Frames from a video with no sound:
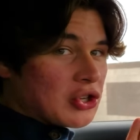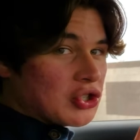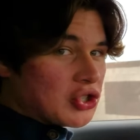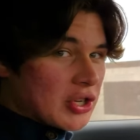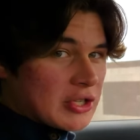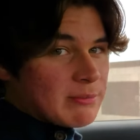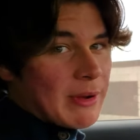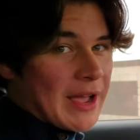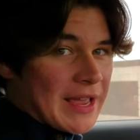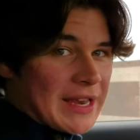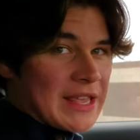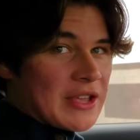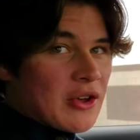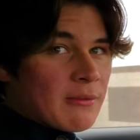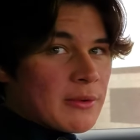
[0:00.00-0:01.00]
Just buy an
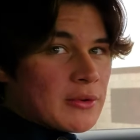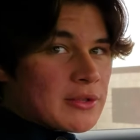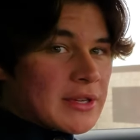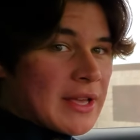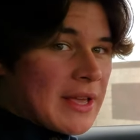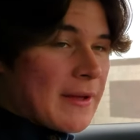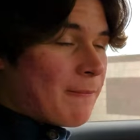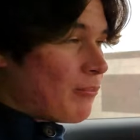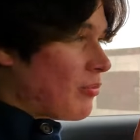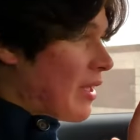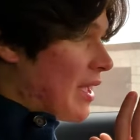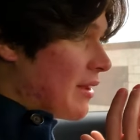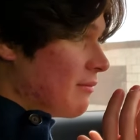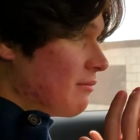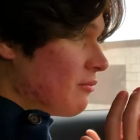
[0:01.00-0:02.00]
EcoBoost
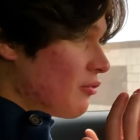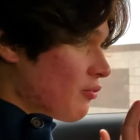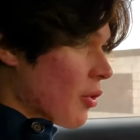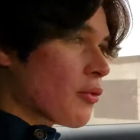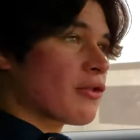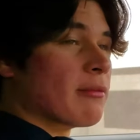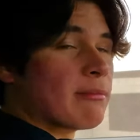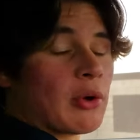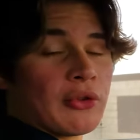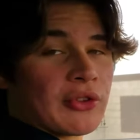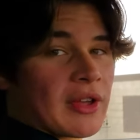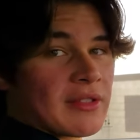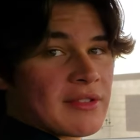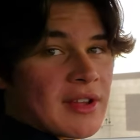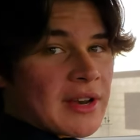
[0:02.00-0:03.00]
and throw some
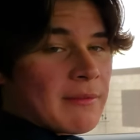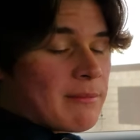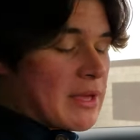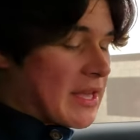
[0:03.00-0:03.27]
bolt-ons on it.